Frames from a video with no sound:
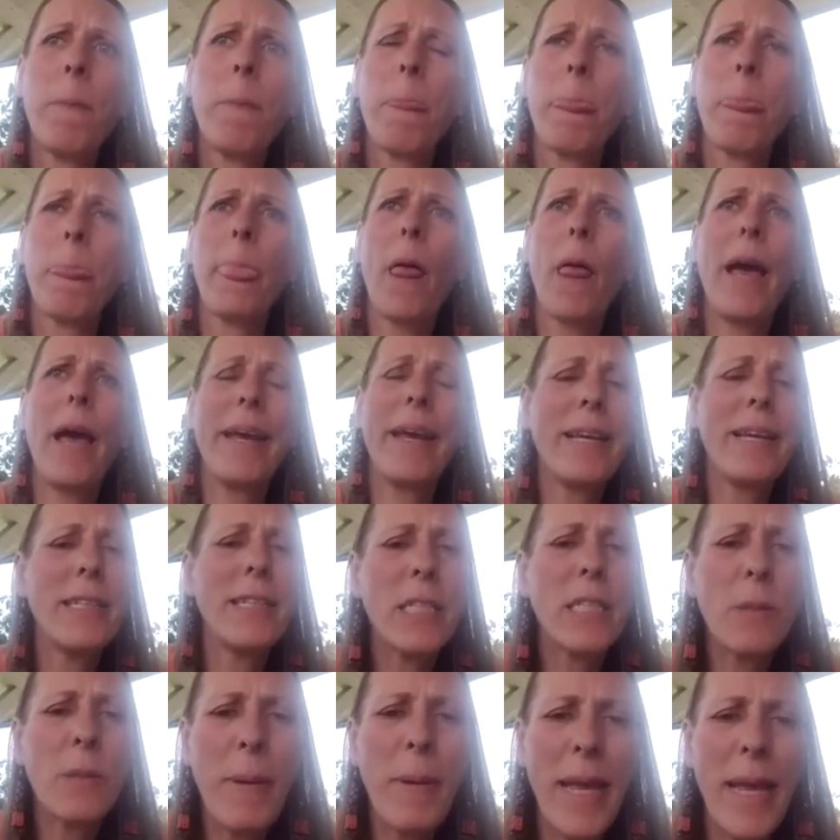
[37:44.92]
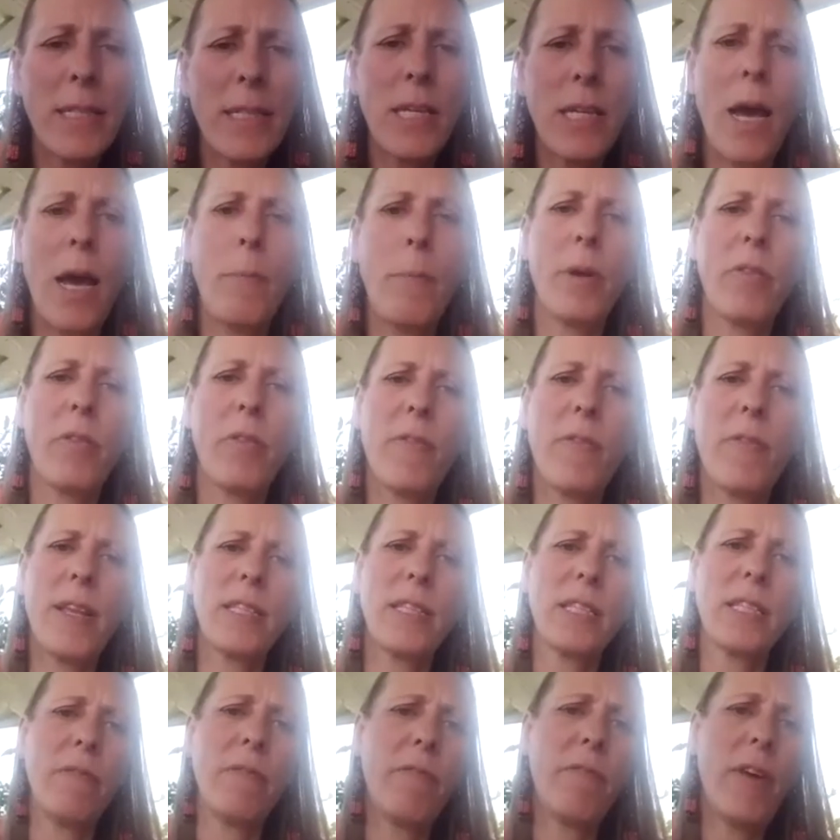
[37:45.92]
I can spend time with
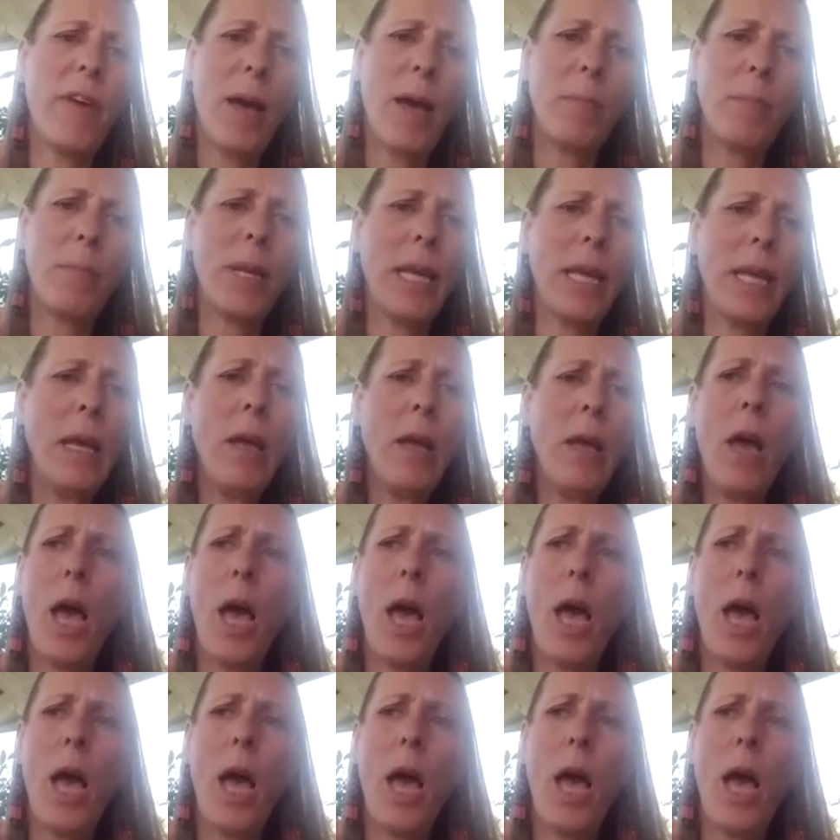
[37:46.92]
friends and family.